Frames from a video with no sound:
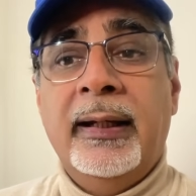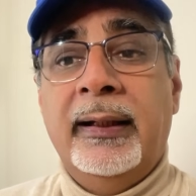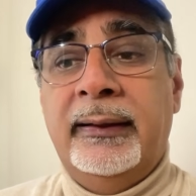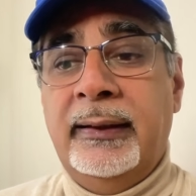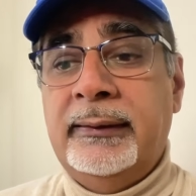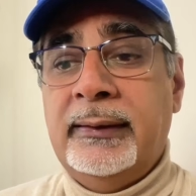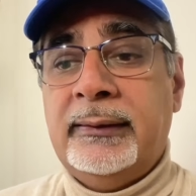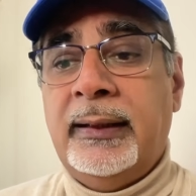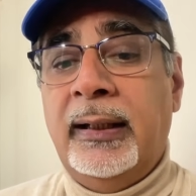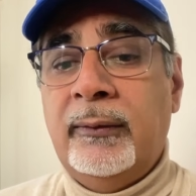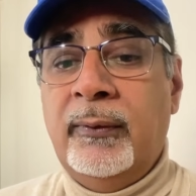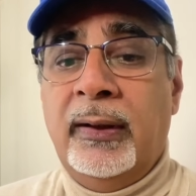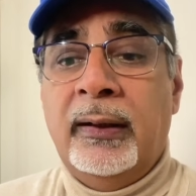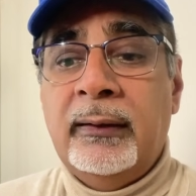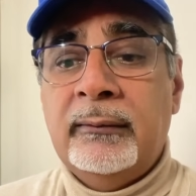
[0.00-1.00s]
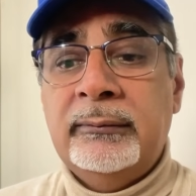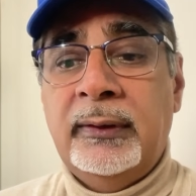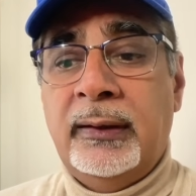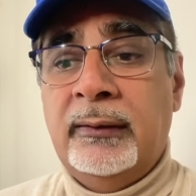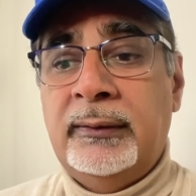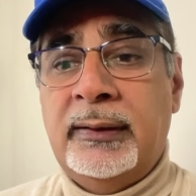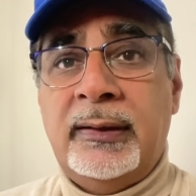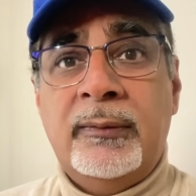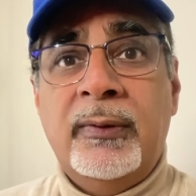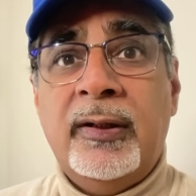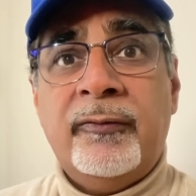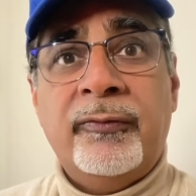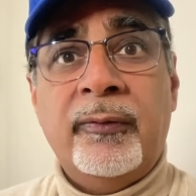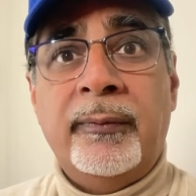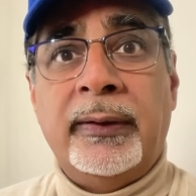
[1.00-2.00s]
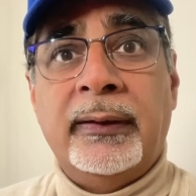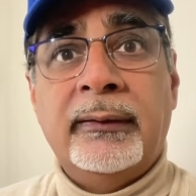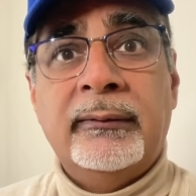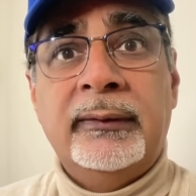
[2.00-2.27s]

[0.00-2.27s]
They're just like, well, you know, does it work for me?